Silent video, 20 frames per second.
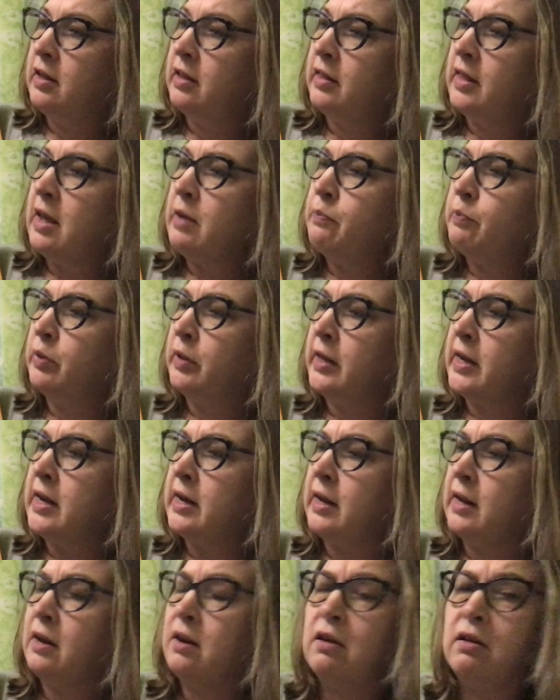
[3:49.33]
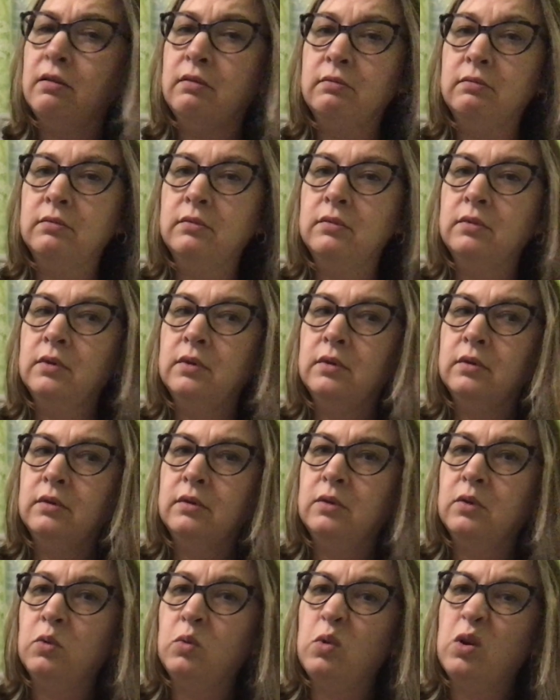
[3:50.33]
They pleaded.
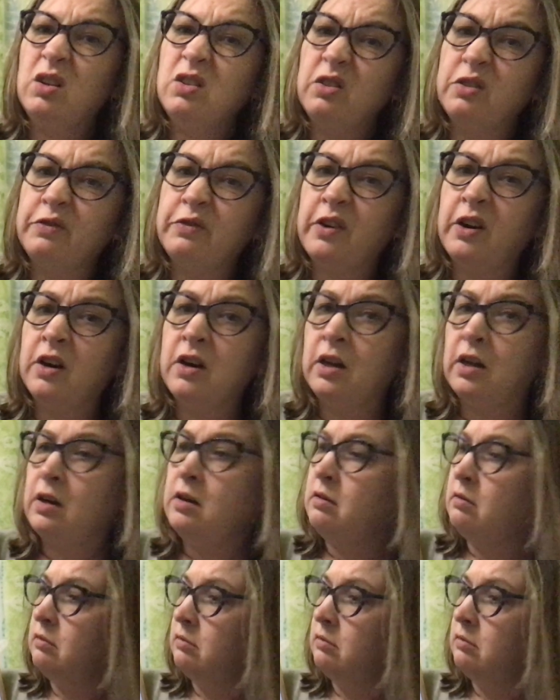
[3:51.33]
Walter farted.